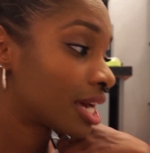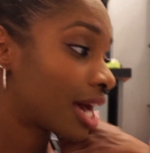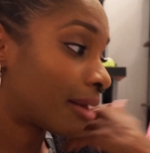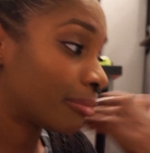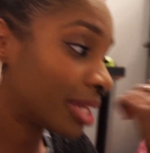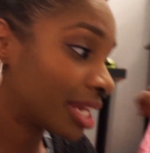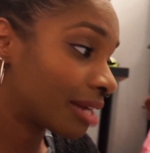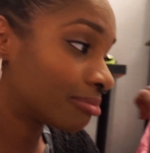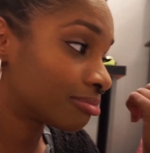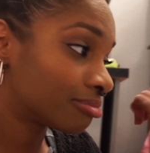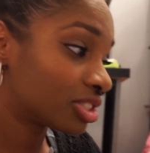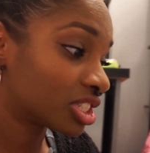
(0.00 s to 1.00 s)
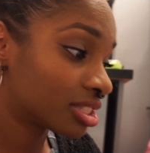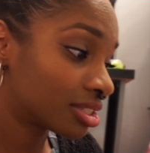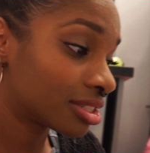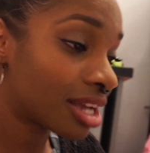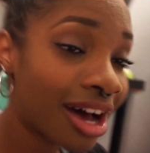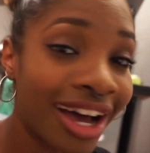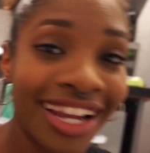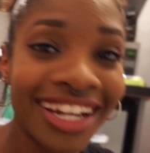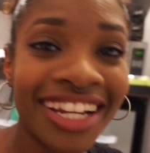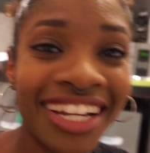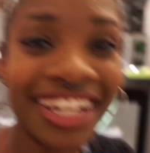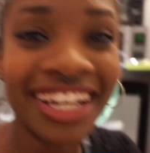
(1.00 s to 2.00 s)
I mean, I'm just not
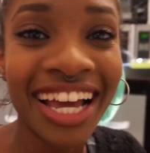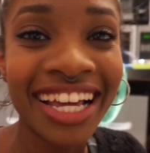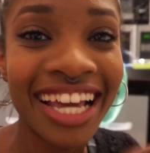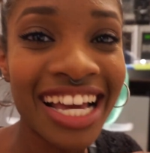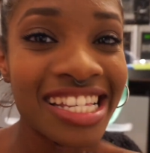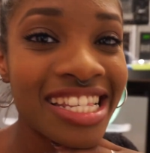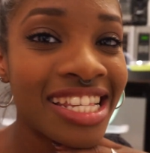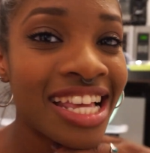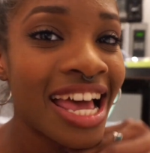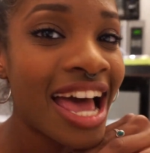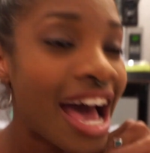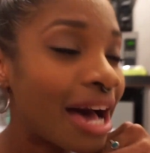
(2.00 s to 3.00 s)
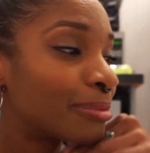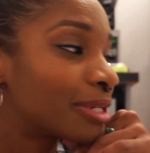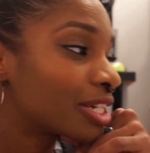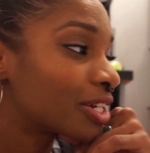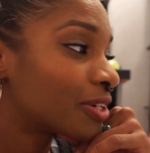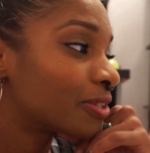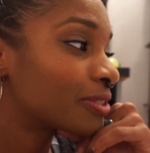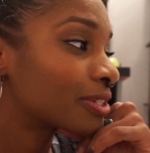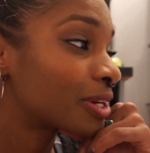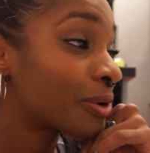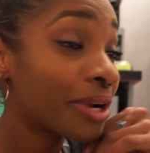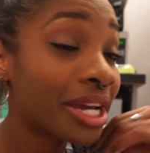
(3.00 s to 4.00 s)
I guess I'm gonna go
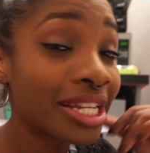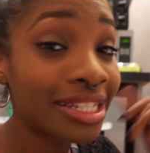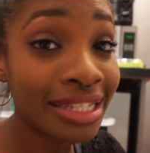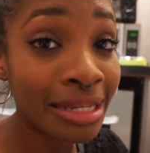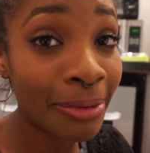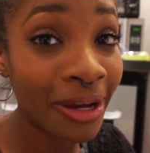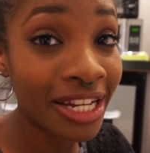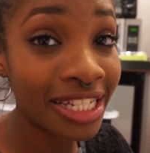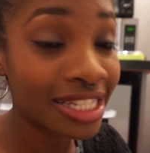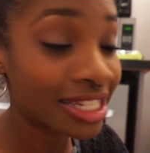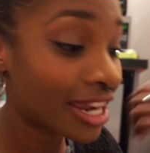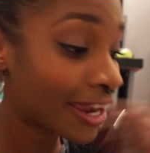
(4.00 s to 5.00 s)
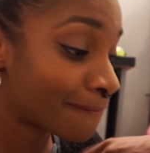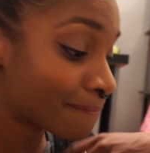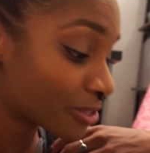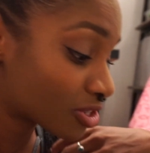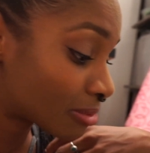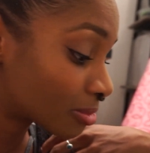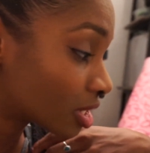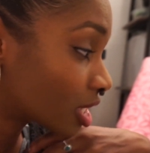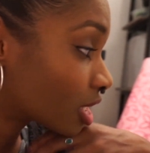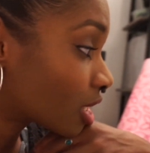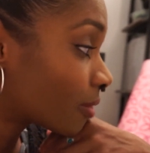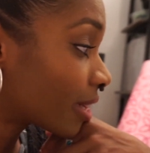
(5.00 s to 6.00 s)
go ahead and sleep on it tonight. So I'm
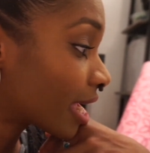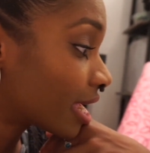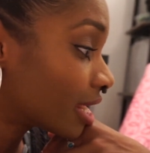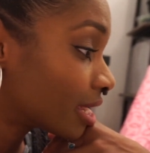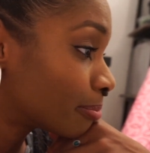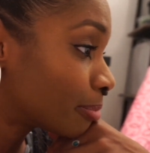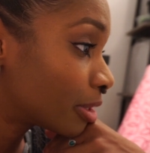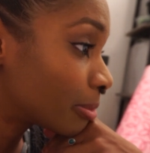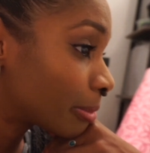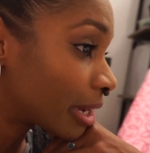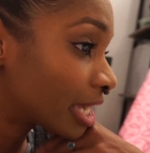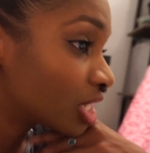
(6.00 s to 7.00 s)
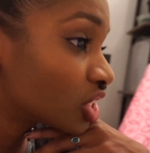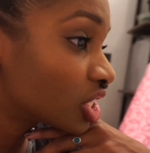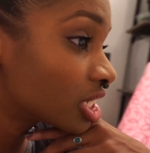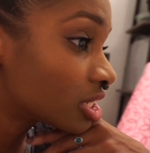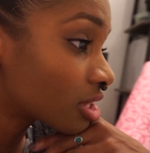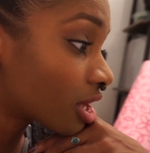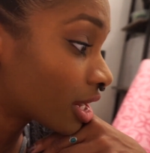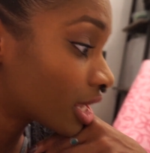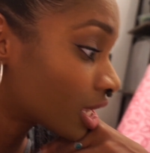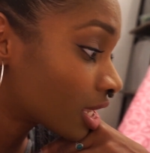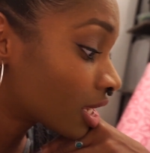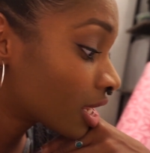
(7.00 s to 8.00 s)
gonna go ahead and put my sheets on
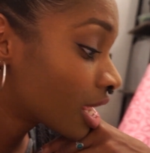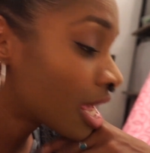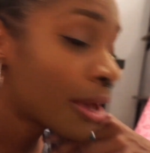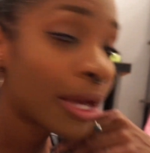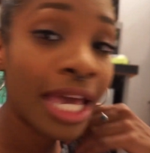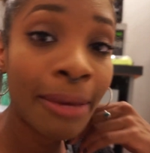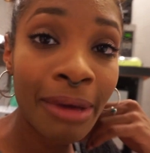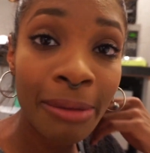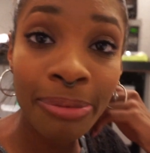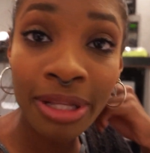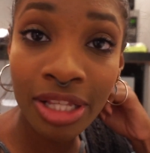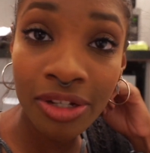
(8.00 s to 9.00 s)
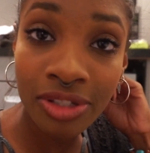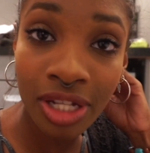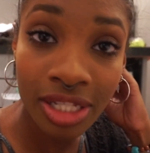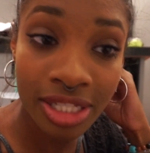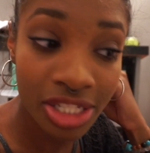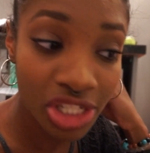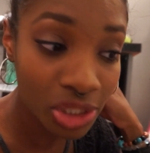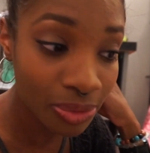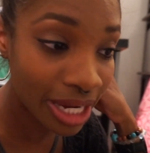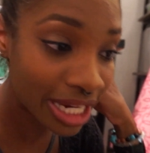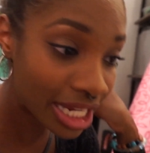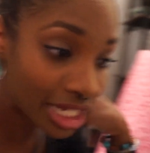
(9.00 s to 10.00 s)
it, get my pillows all
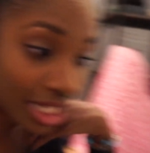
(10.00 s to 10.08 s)
situated,